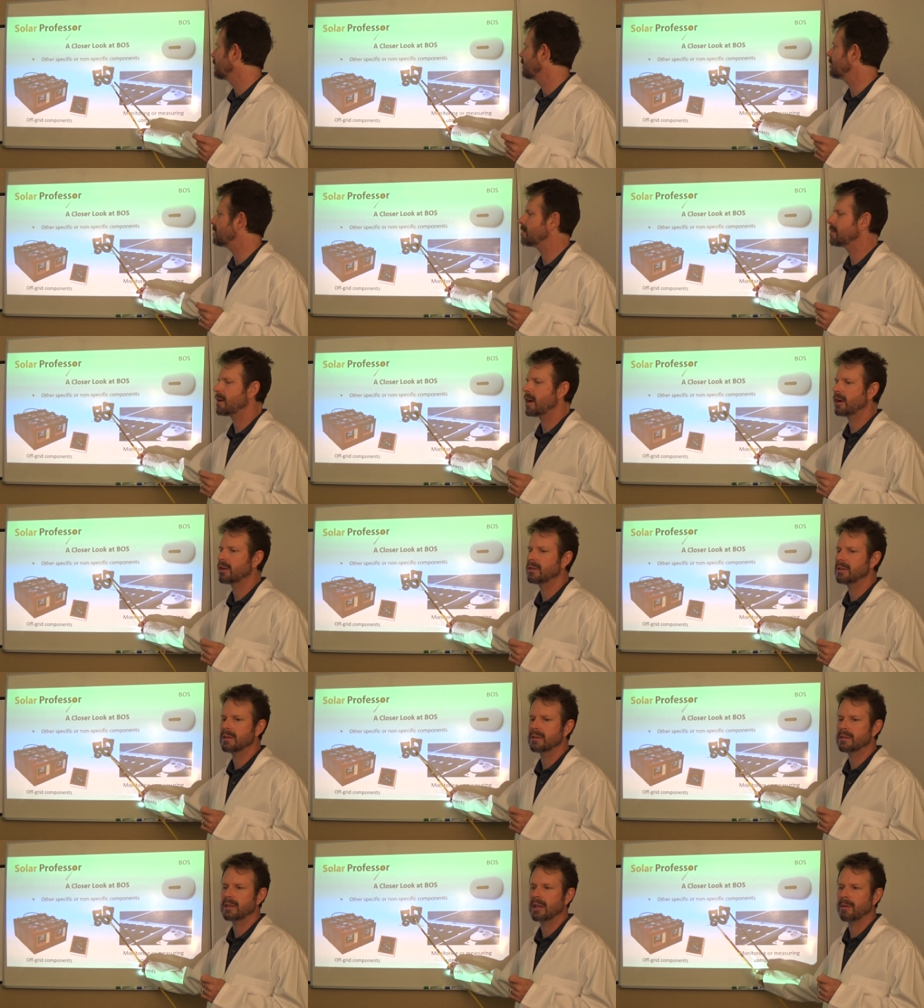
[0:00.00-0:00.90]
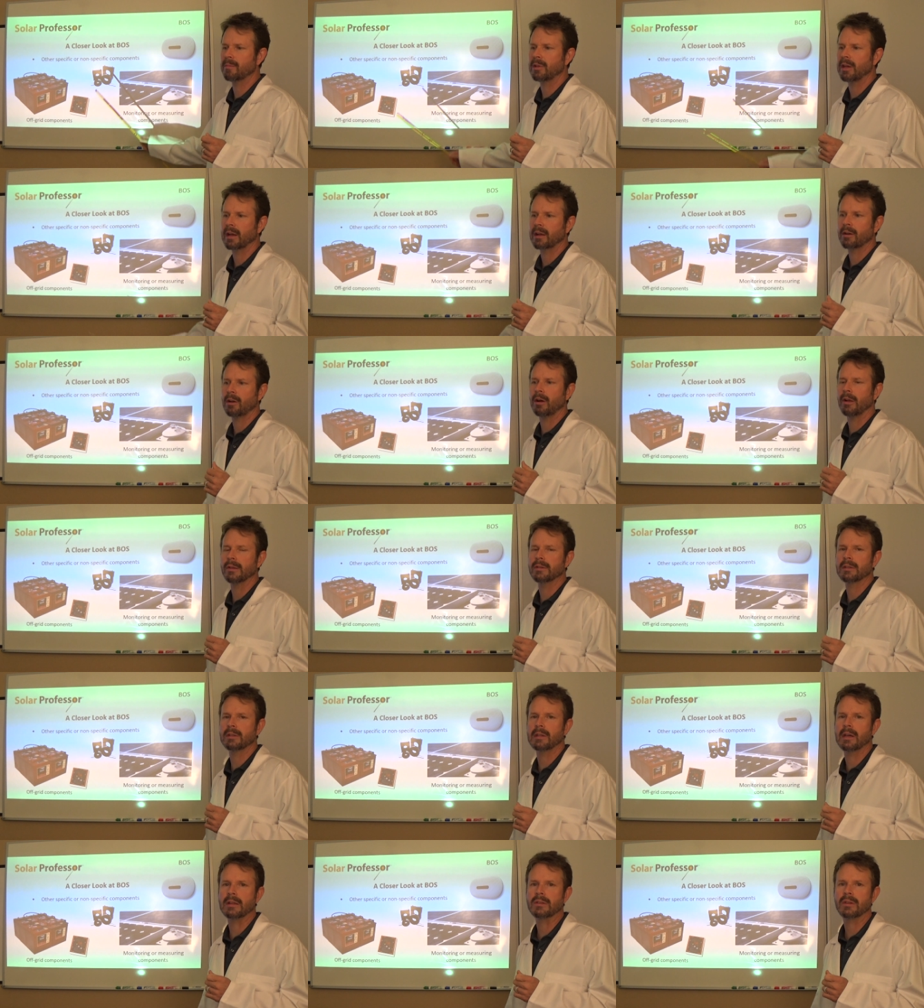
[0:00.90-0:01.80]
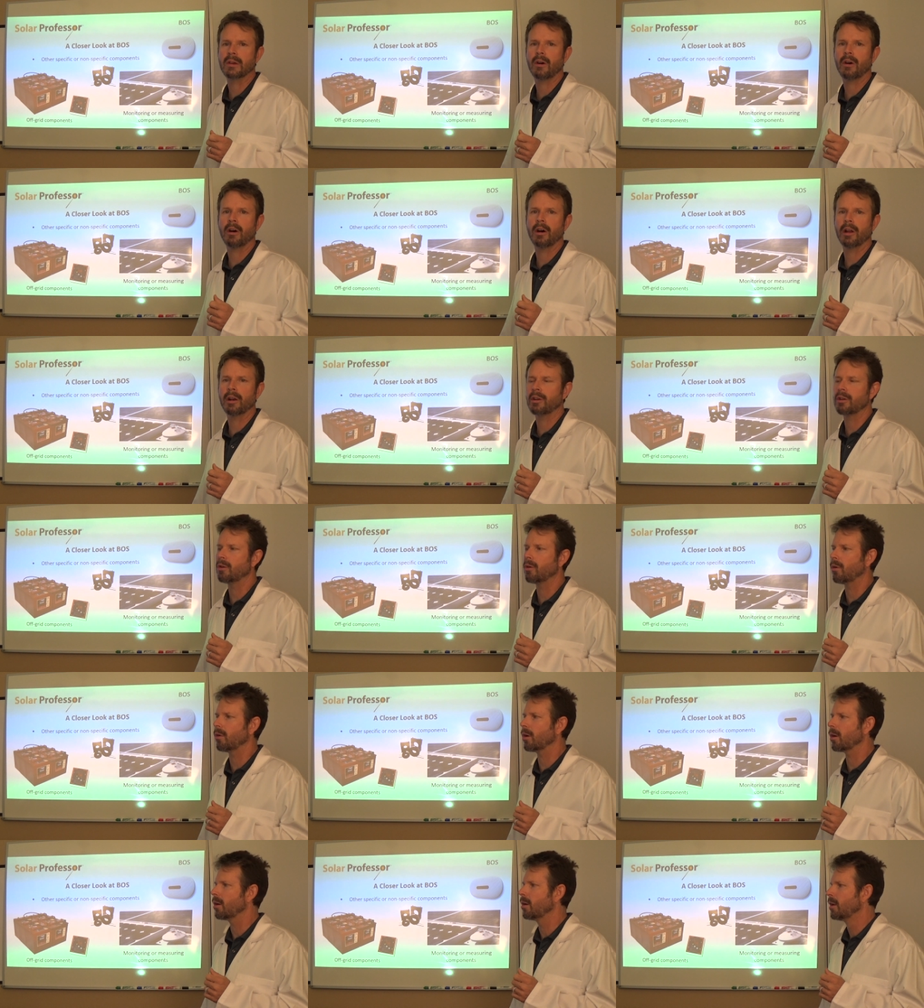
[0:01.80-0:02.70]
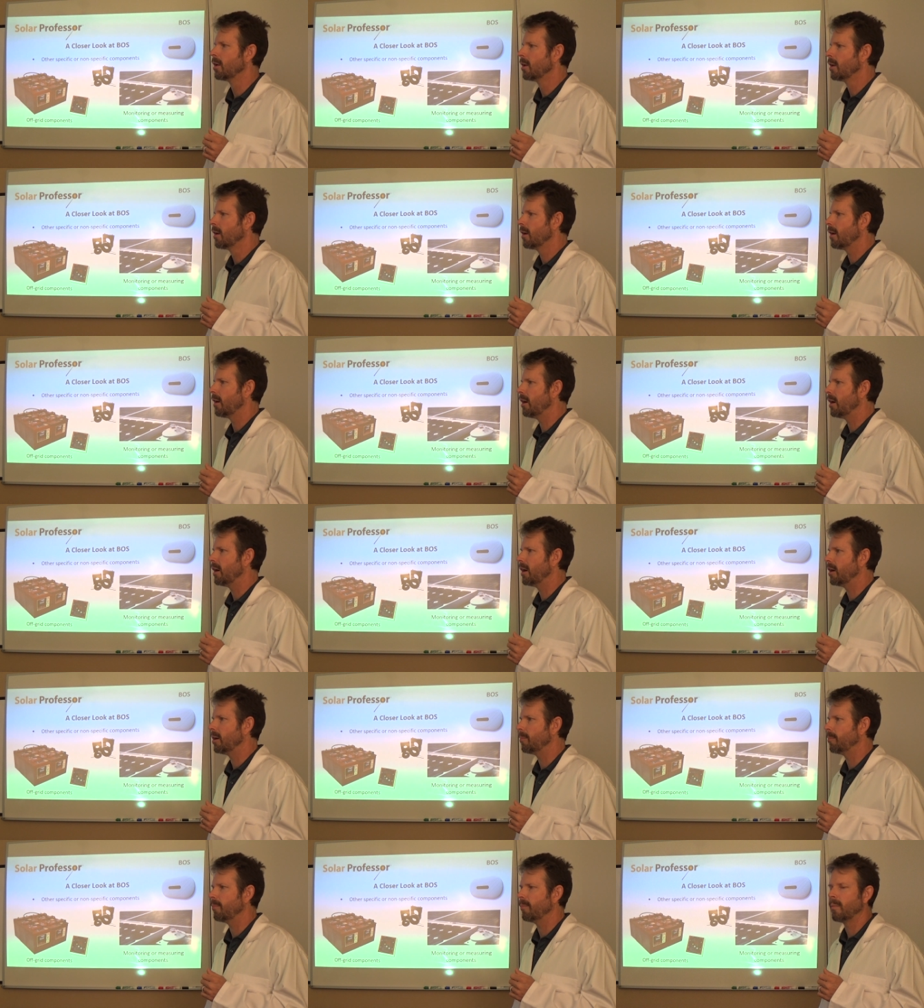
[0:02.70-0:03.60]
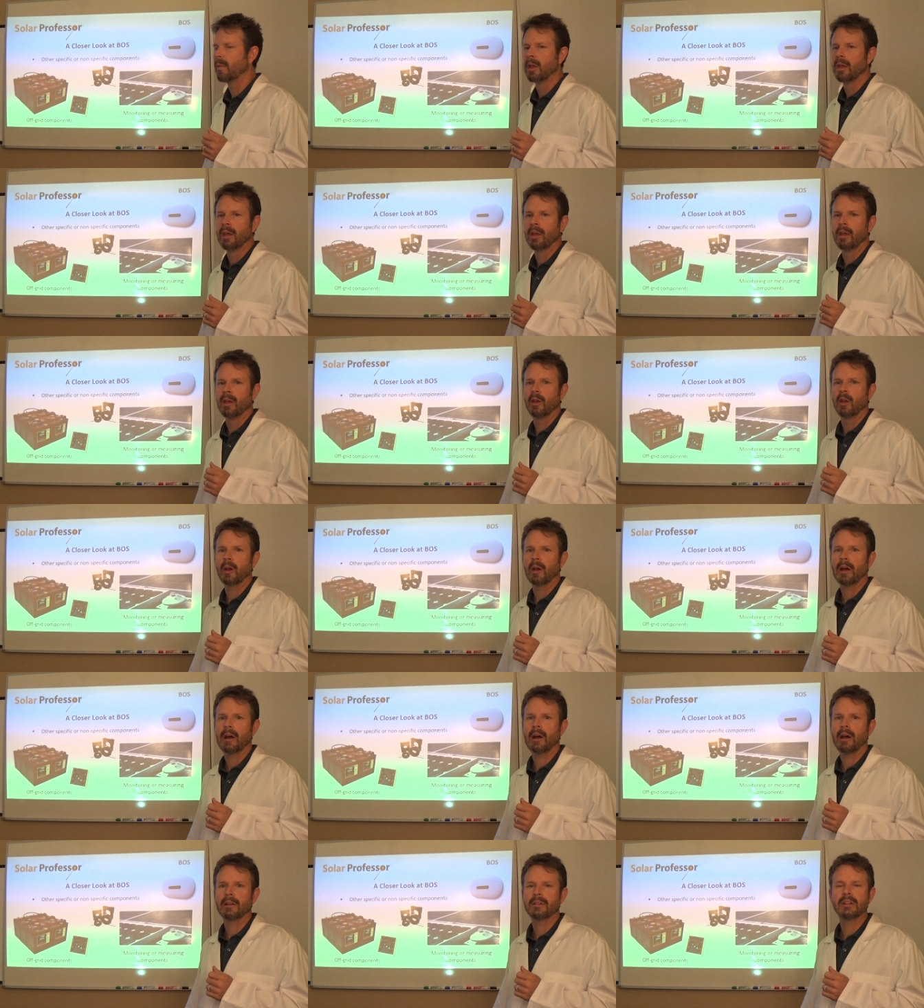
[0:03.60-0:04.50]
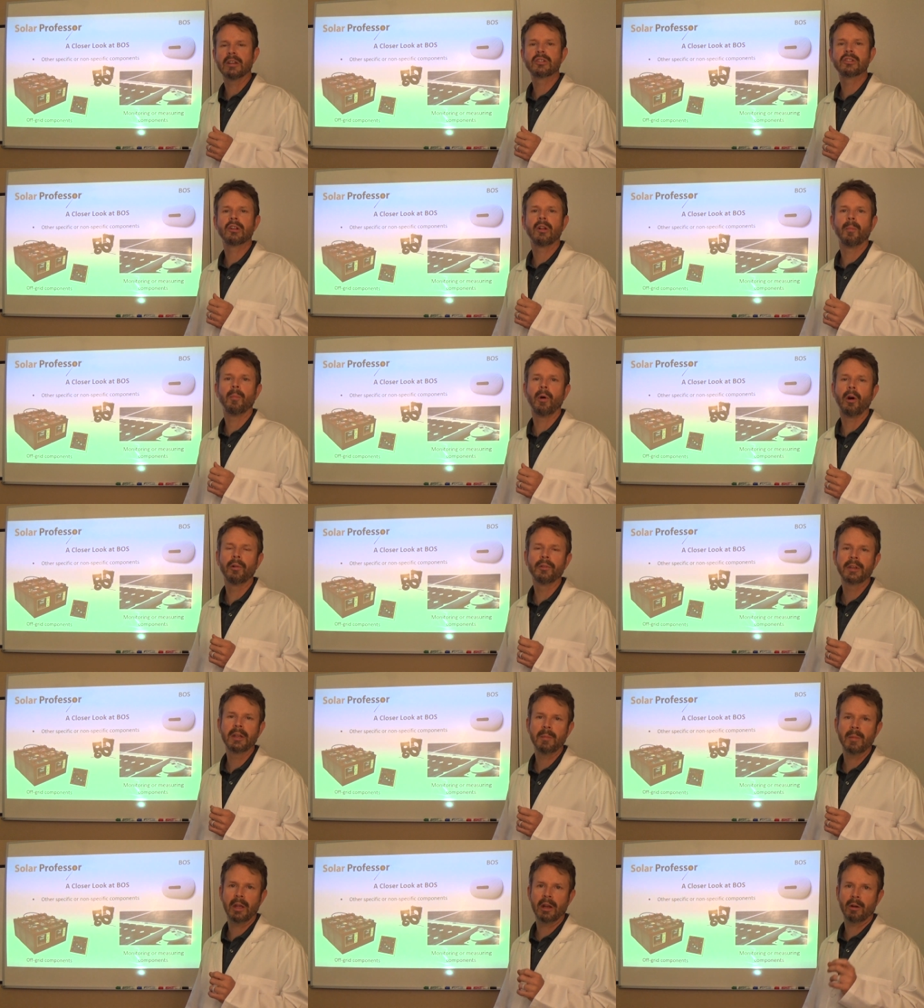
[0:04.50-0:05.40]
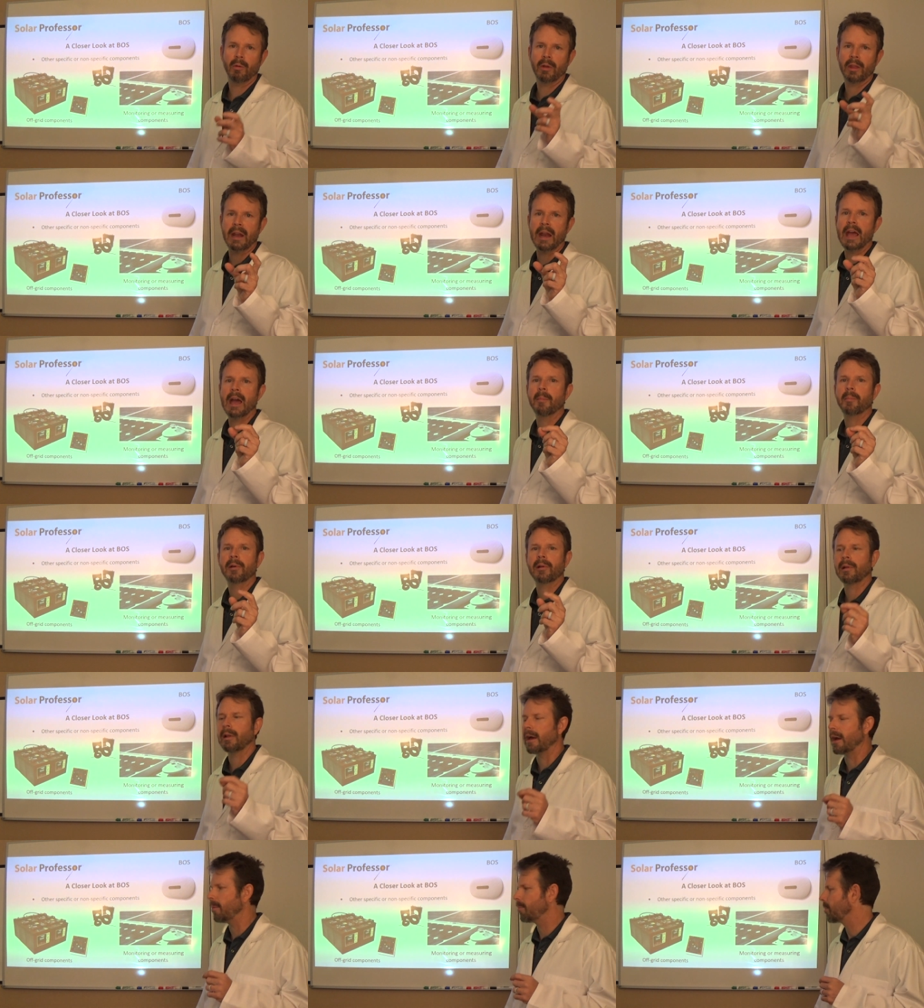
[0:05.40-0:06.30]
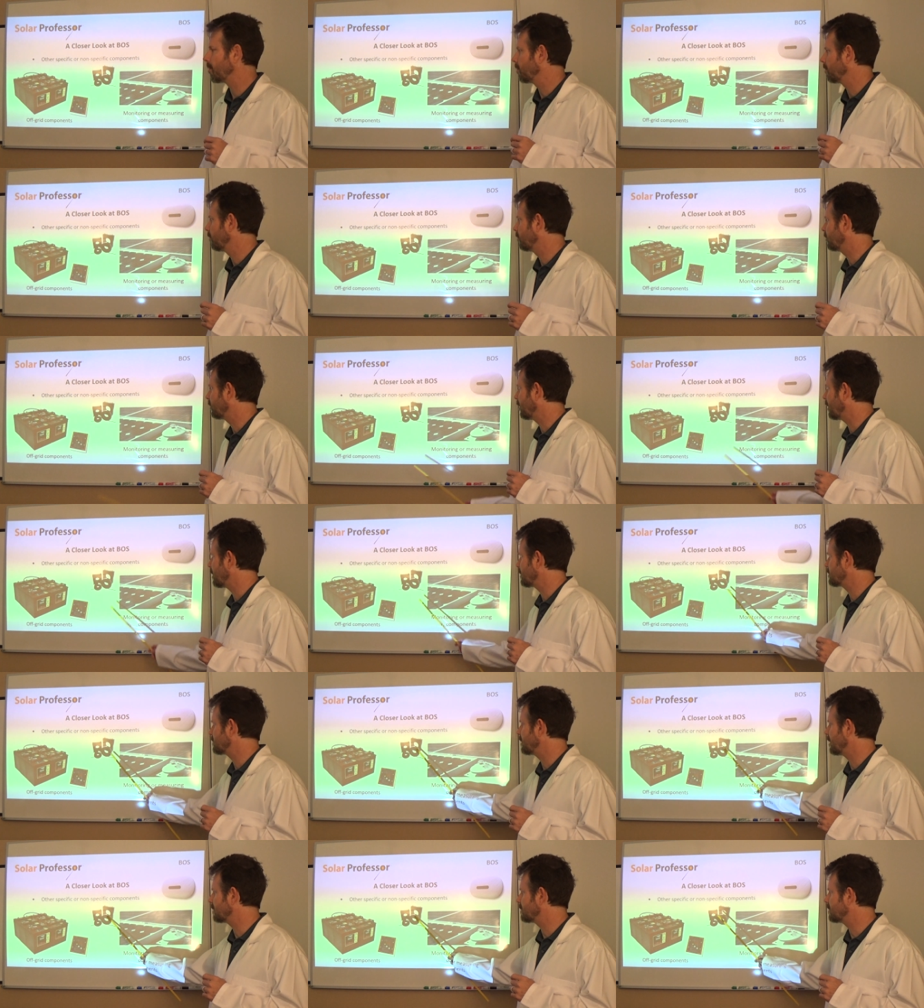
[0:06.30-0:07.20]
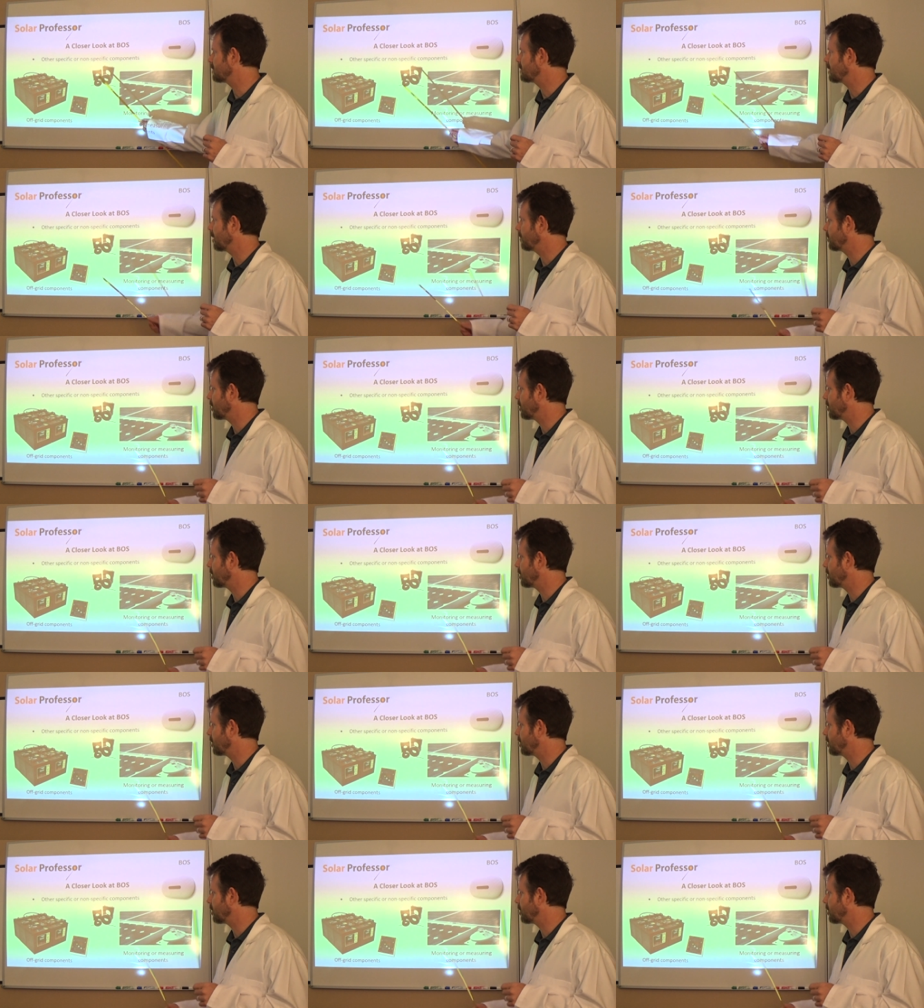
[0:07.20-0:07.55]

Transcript: This is actually the same technology that's on your um, uh, digital multimeter with an amp clamp. So that's, that's the same